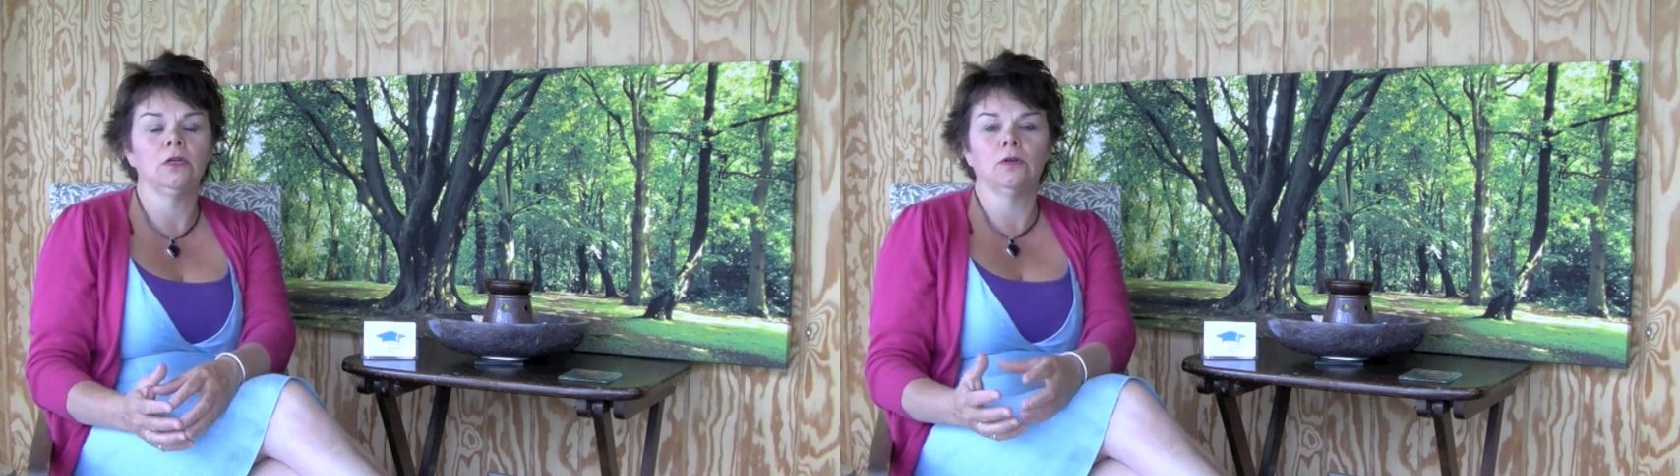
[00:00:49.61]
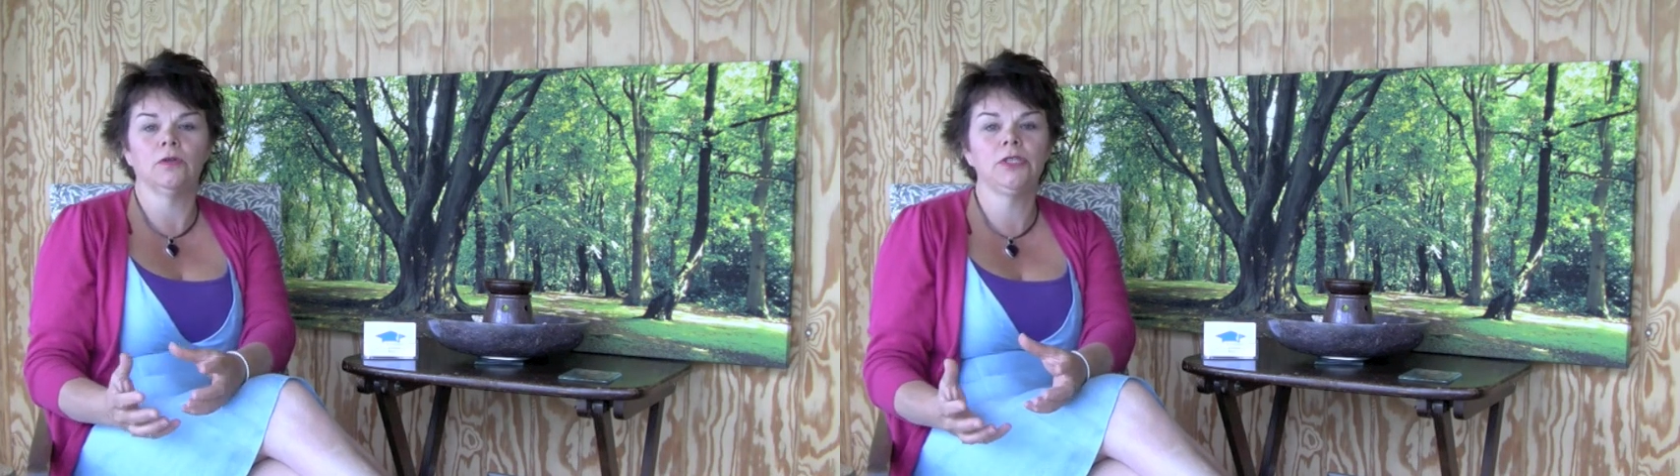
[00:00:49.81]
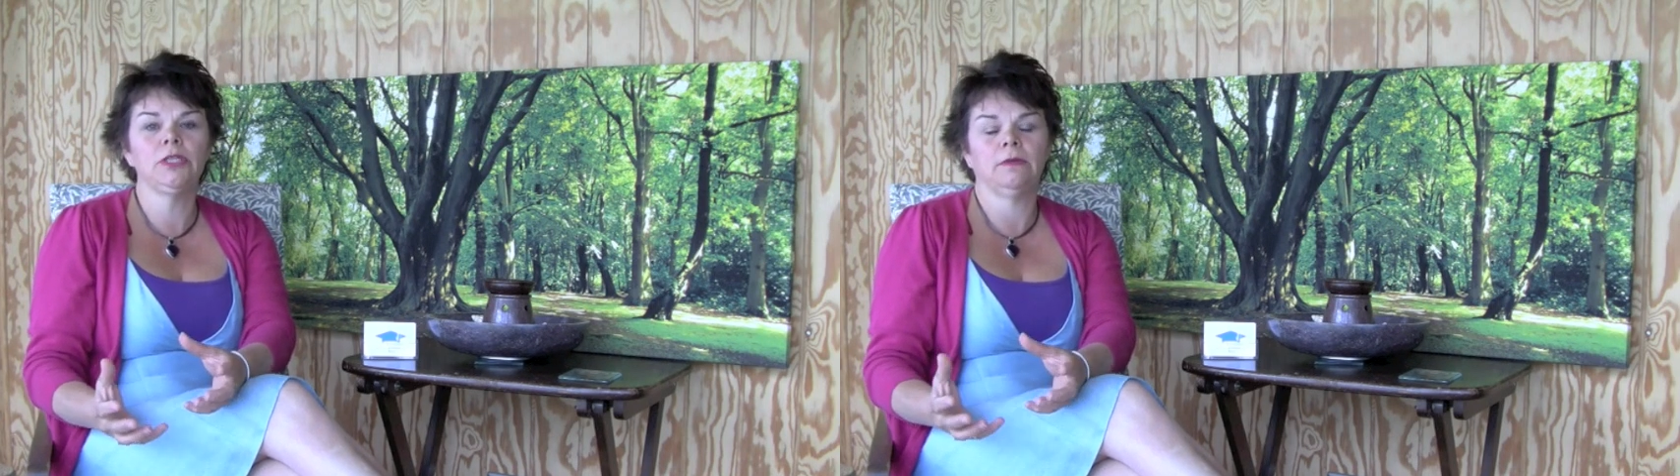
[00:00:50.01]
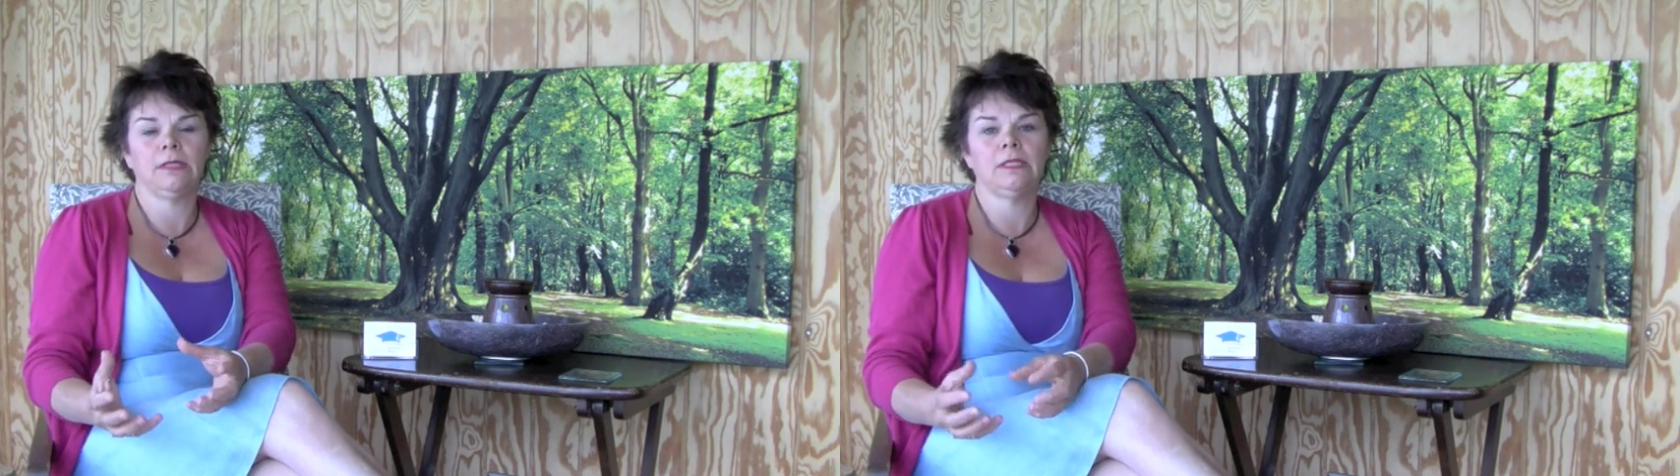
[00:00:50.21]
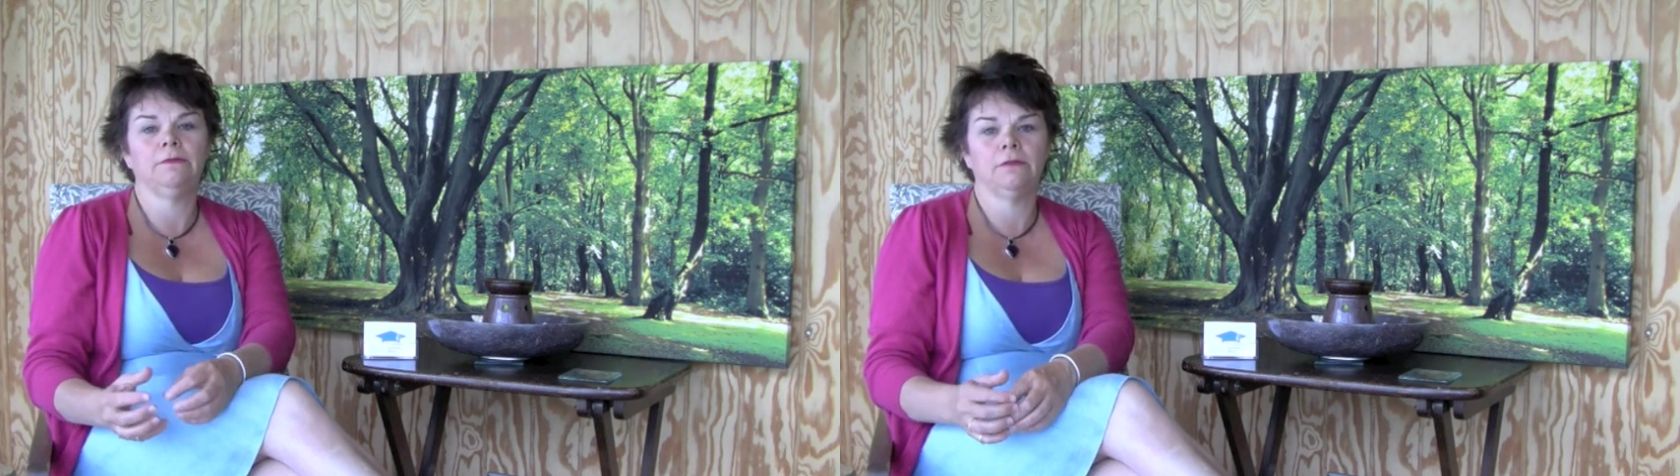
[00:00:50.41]
or
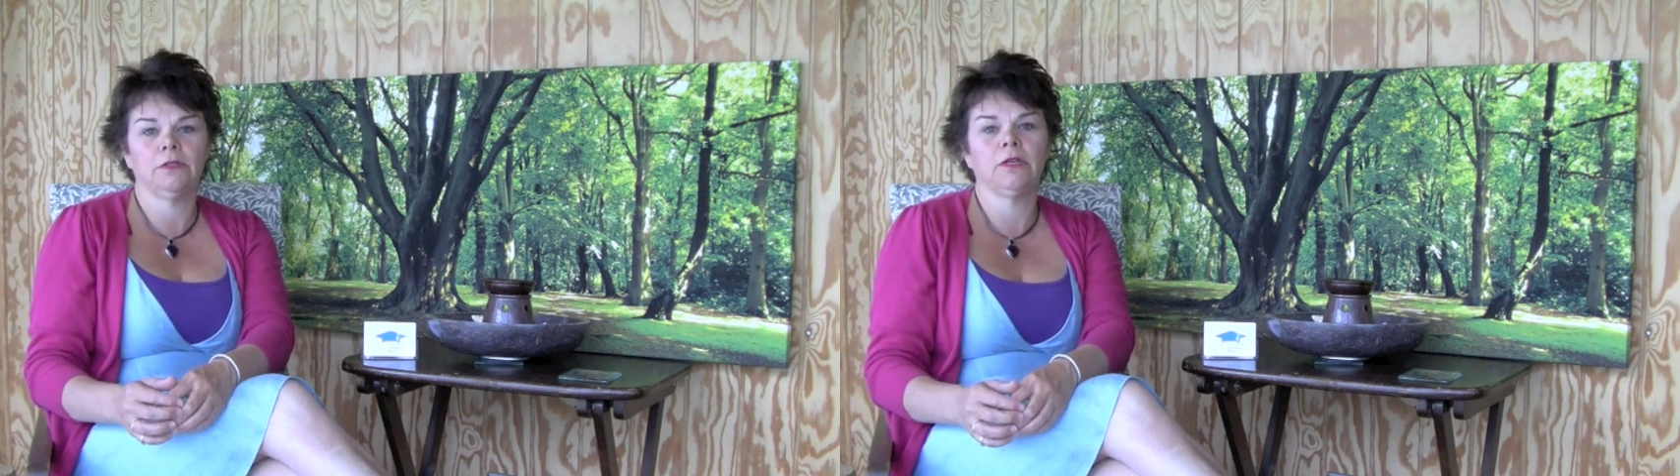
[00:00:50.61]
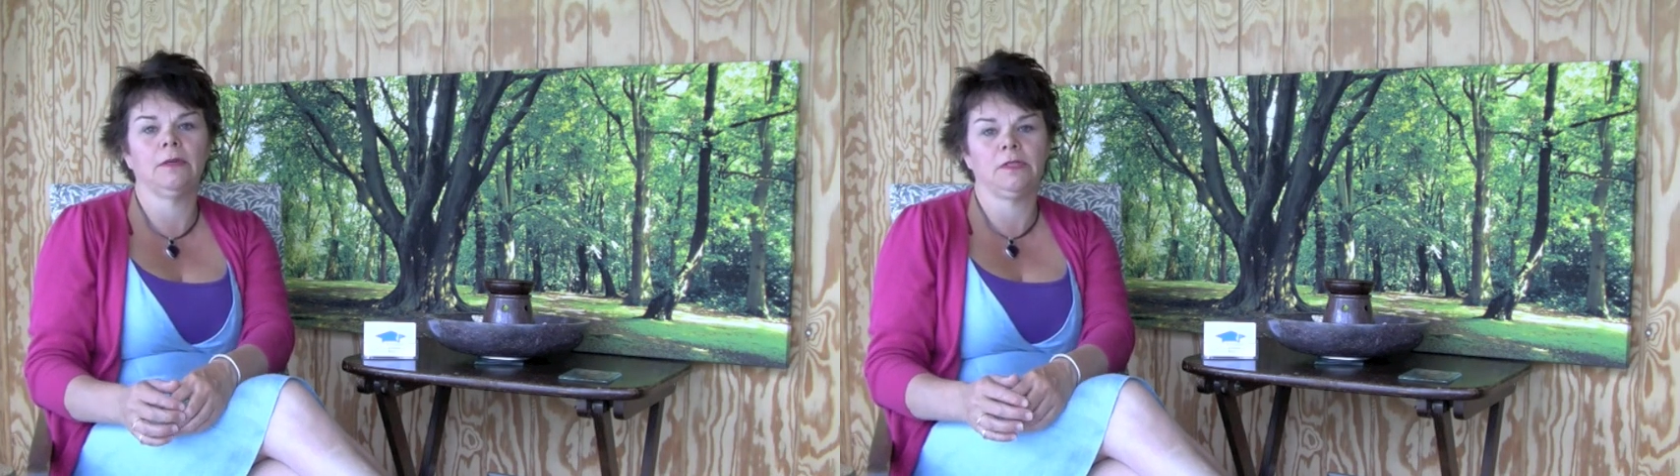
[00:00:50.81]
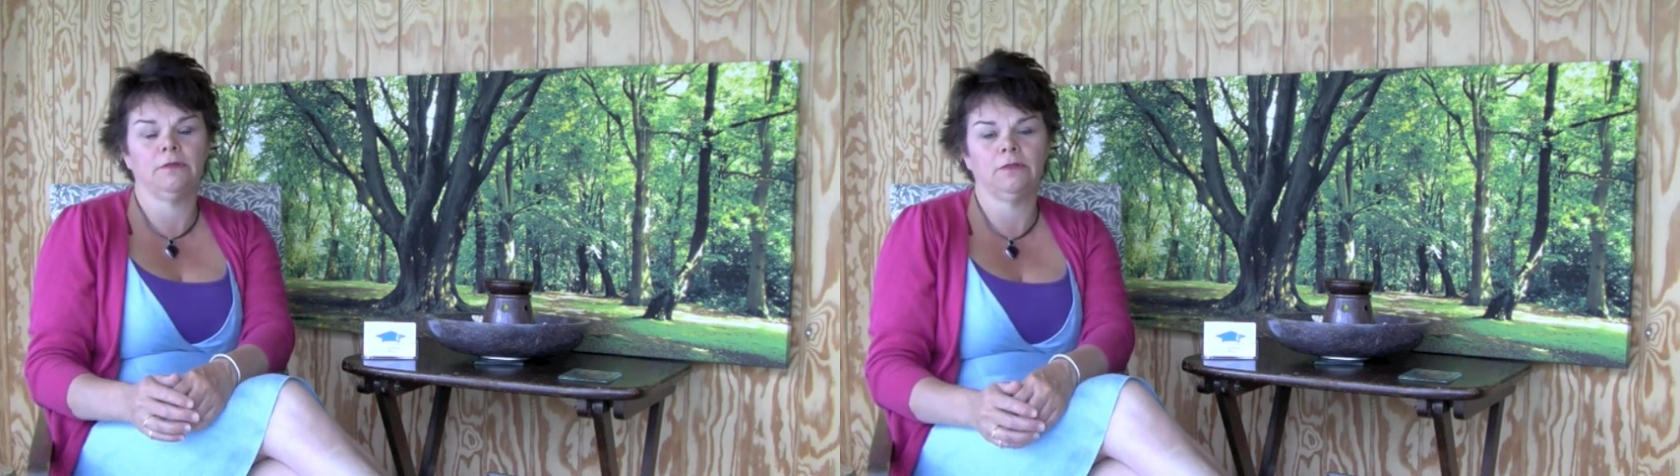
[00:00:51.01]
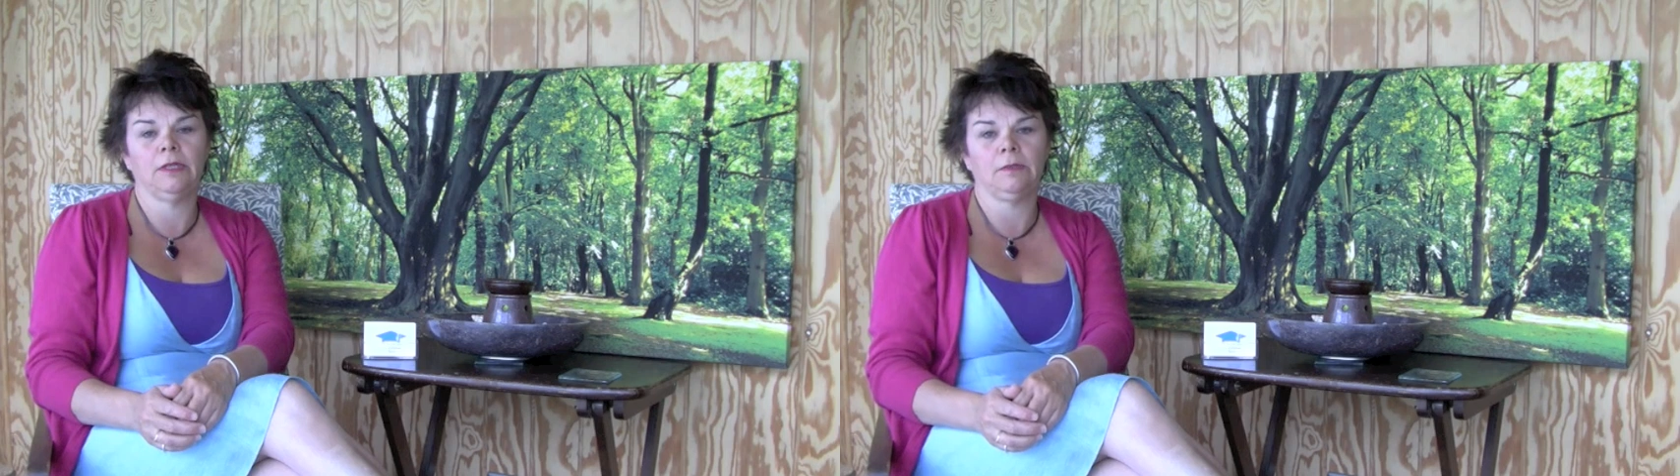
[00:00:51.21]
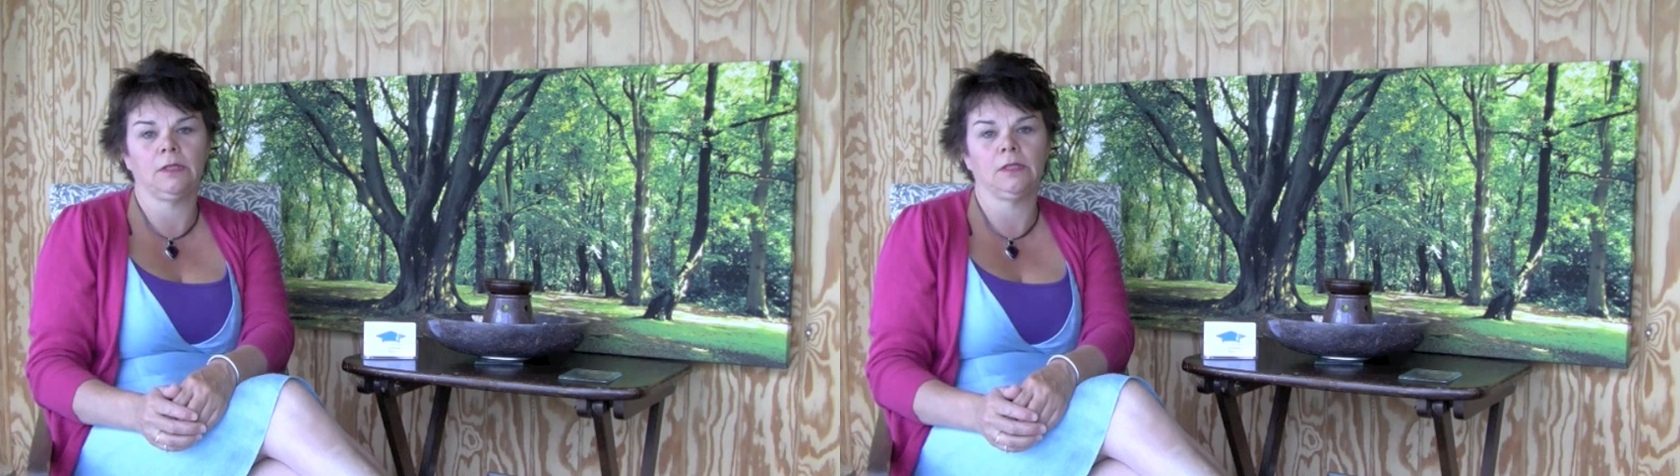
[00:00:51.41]
doing different types of
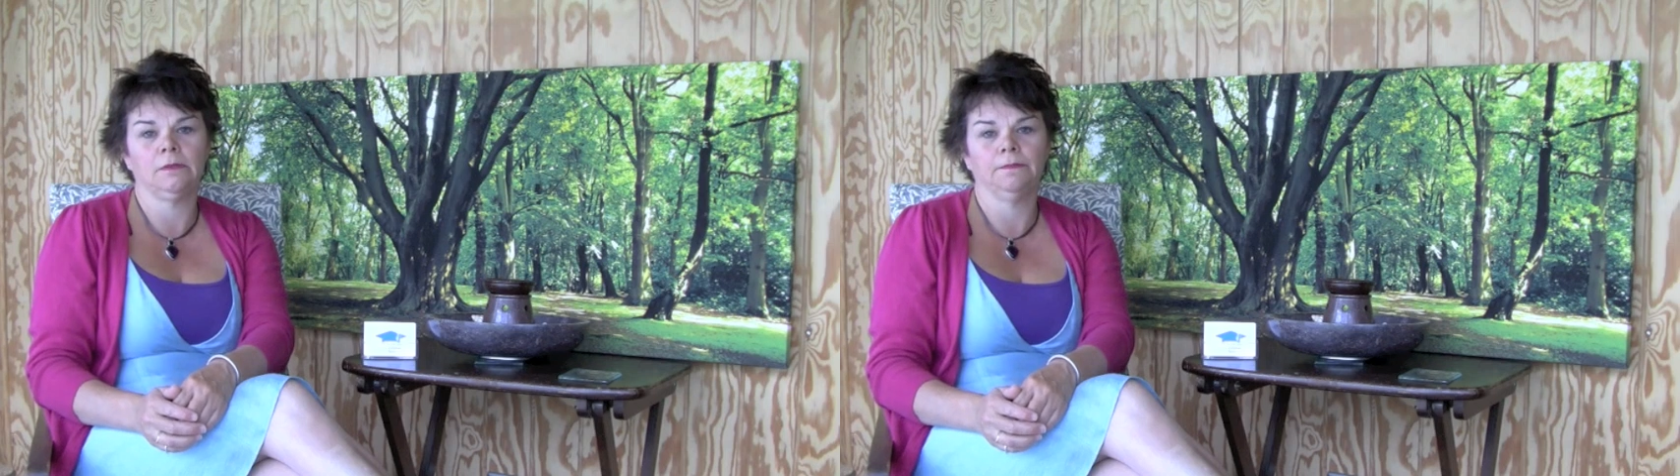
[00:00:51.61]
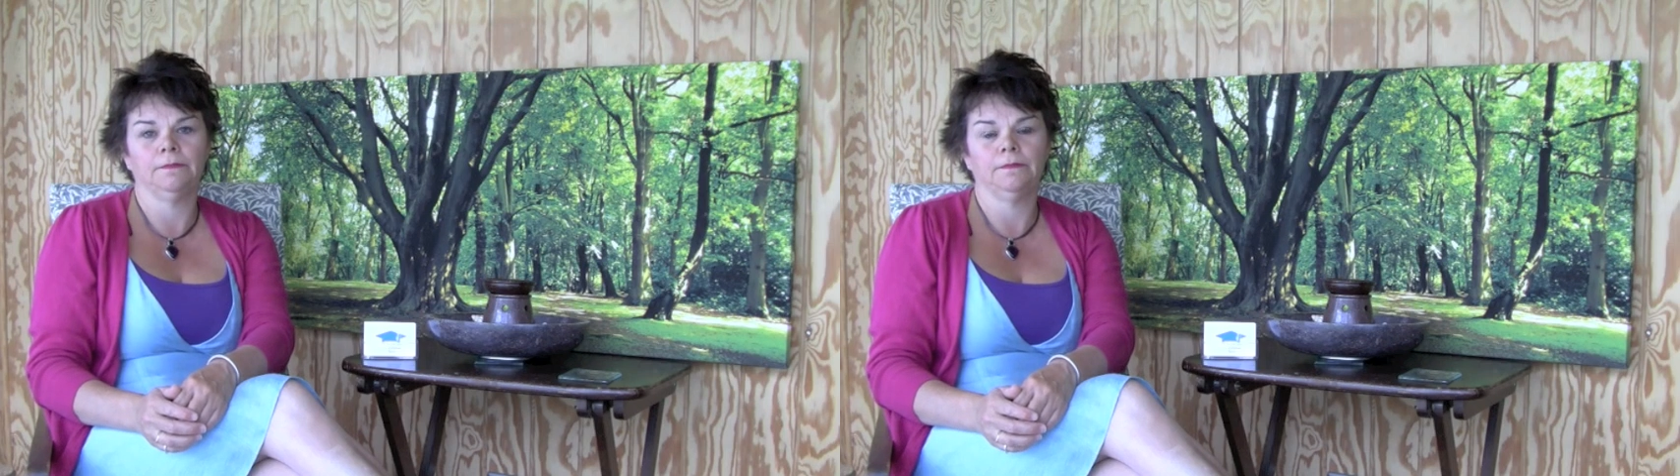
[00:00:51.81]
treatment?